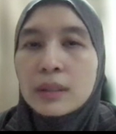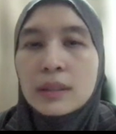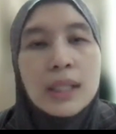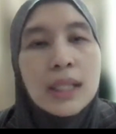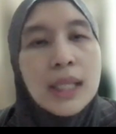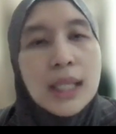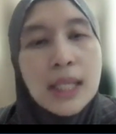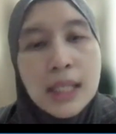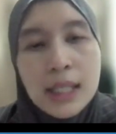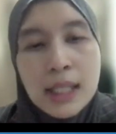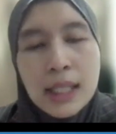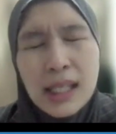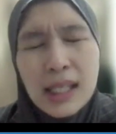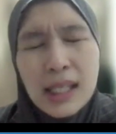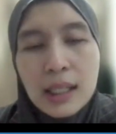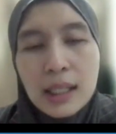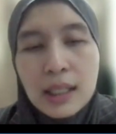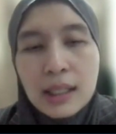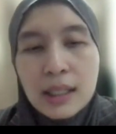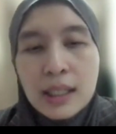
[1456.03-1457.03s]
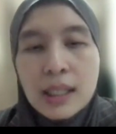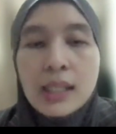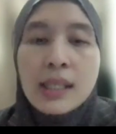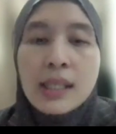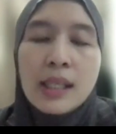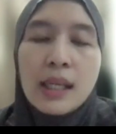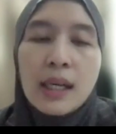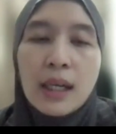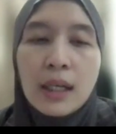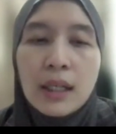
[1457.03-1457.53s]
ease
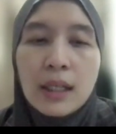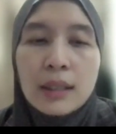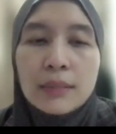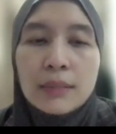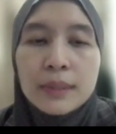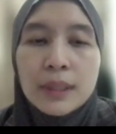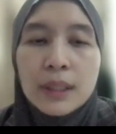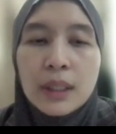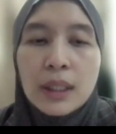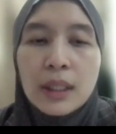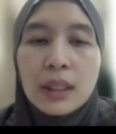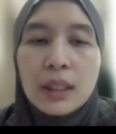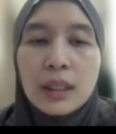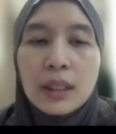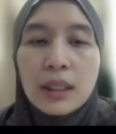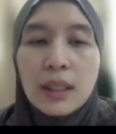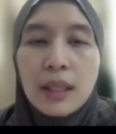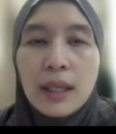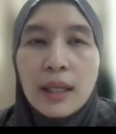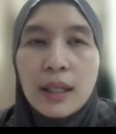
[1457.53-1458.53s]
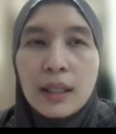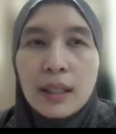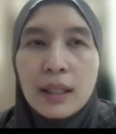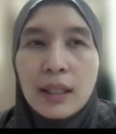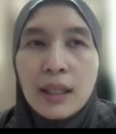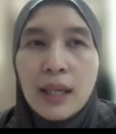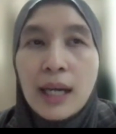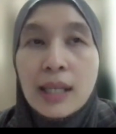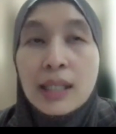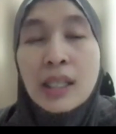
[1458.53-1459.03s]
this
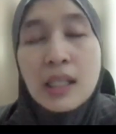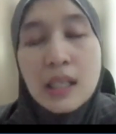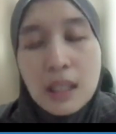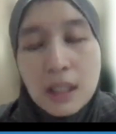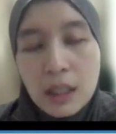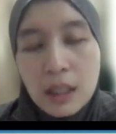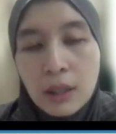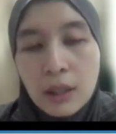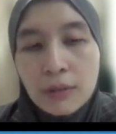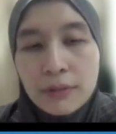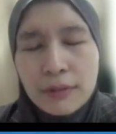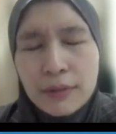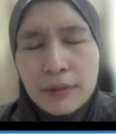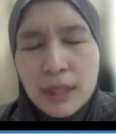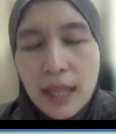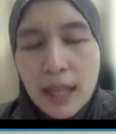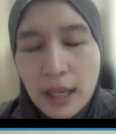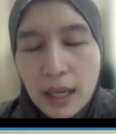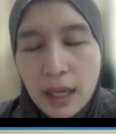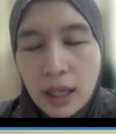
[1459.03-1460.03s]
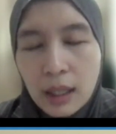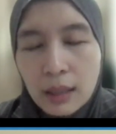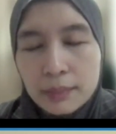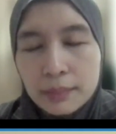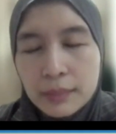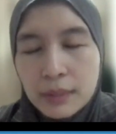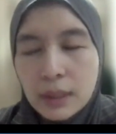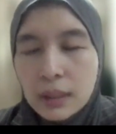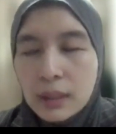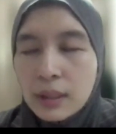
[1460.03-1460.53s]
casting of
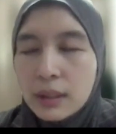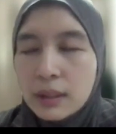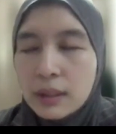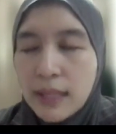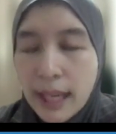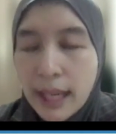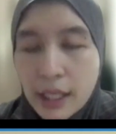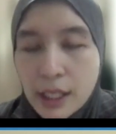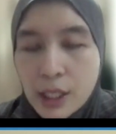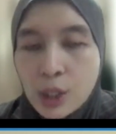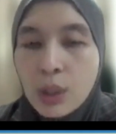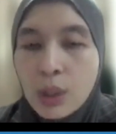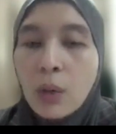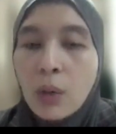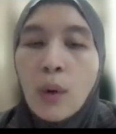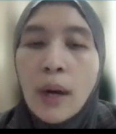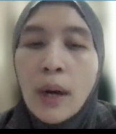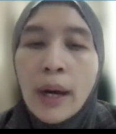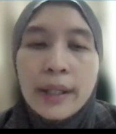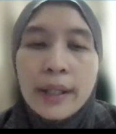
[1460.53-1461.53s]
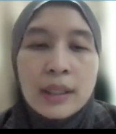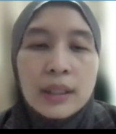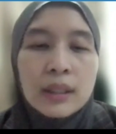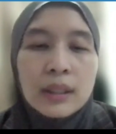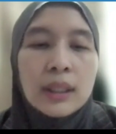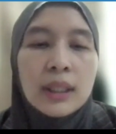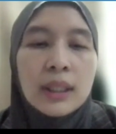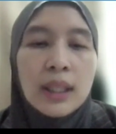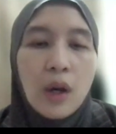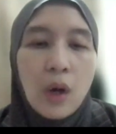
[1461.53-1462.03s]
the net to a
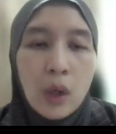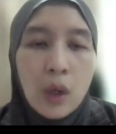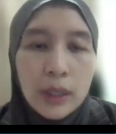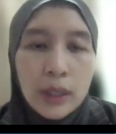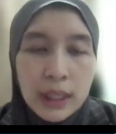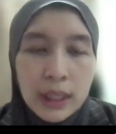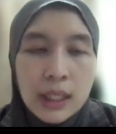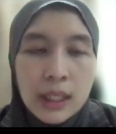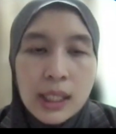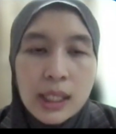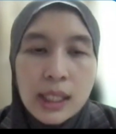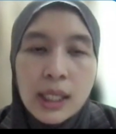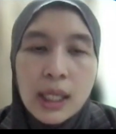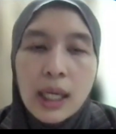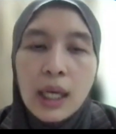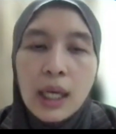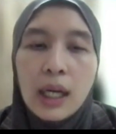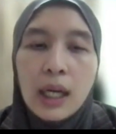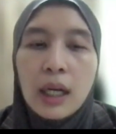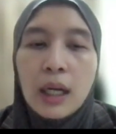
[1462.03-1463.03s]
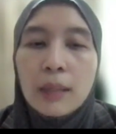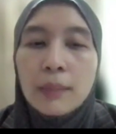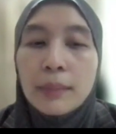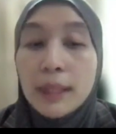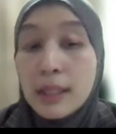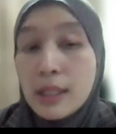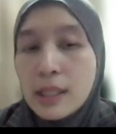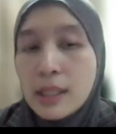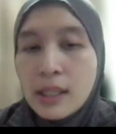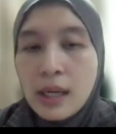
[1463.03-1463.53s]
wider audience
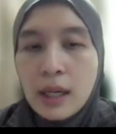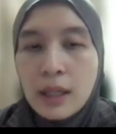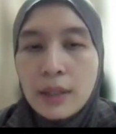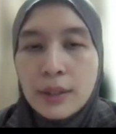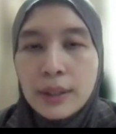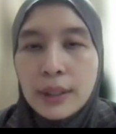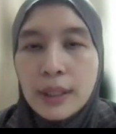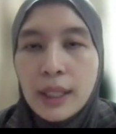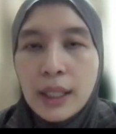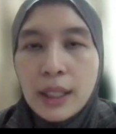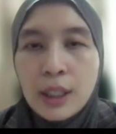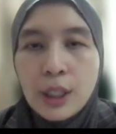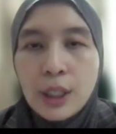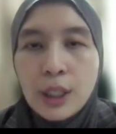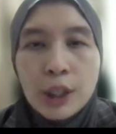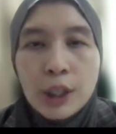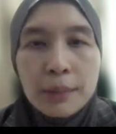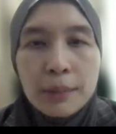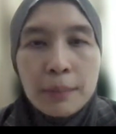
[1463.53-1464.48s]
at this current age.